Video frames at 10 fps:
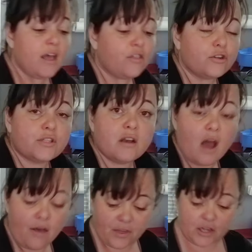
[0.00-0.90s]
There's
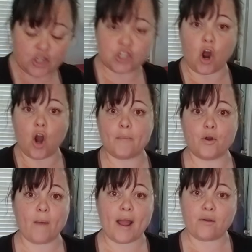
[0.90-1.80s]
nothing sharp
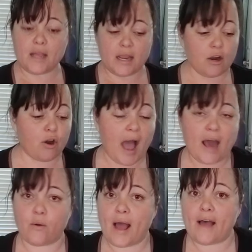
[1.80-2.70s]
around here. I
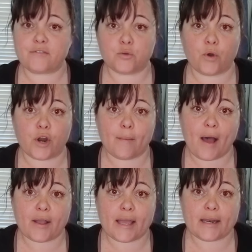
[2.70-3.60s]
don't have to worry
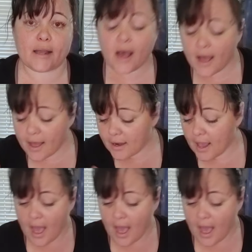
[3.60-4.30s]
about getting cut.